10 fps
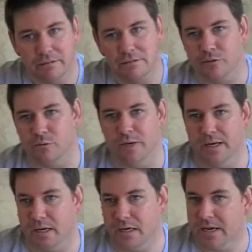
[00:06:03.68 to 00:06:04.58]
feels
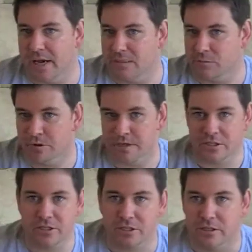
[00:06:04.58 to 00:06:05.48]
better as a
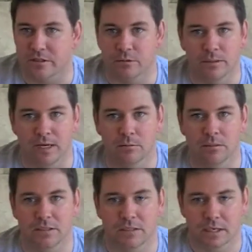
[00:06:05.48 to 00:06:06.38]
practitioner to be able
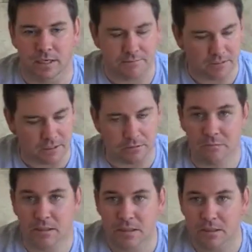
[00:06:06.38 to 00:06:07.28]
to say,
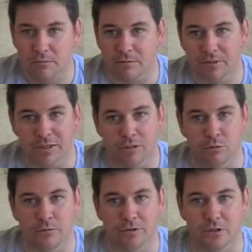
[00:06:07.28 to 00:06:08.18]
we've done a
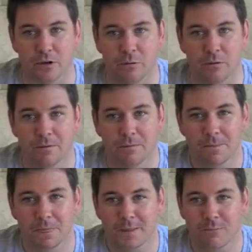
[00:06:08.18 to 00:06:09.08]
terrific job.
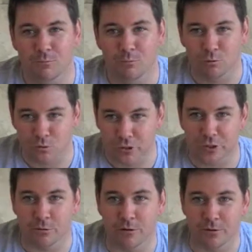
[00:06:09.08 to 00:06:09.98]
We'll
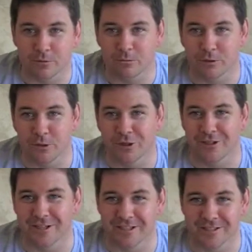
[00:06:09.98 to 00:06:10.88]
see you when you get
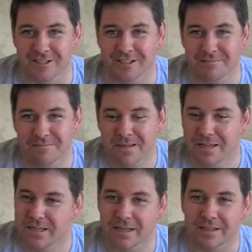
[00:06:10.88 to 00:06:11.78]
the next thing.
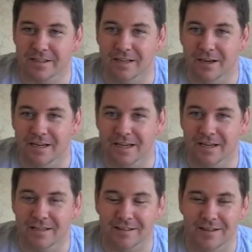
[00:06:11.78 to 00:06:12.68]
And I
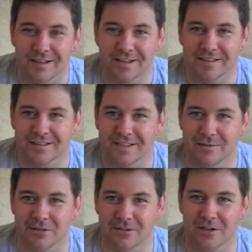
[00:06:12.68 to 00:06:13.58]
can't
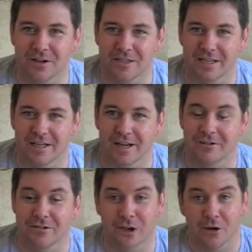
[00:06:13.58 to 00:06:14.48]
emphasise that
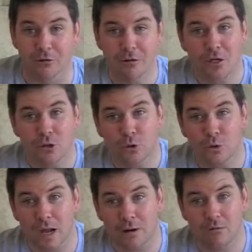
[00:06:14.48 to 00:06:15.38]
enough. So
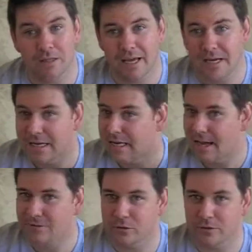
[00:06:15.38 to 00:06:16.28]
good luck with that.
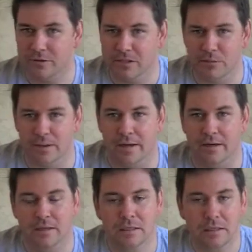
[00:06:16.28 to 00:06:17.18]
Have a good think about it.